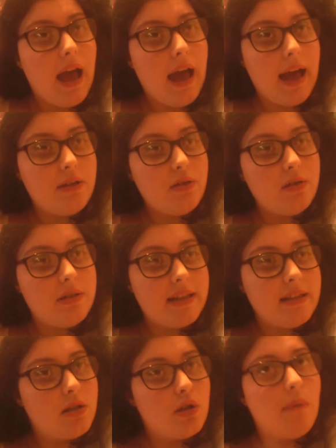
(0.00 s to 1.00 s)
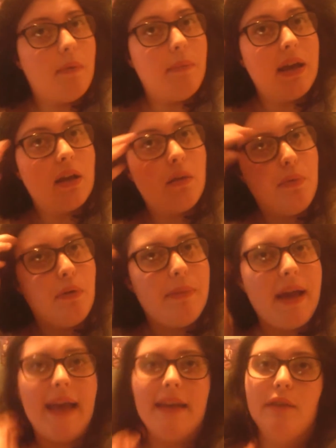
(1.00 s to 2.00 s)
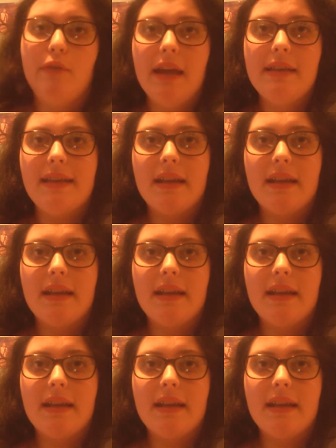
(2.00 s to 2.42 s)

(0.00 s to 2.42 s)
I don't tend to top my makeup up anyways.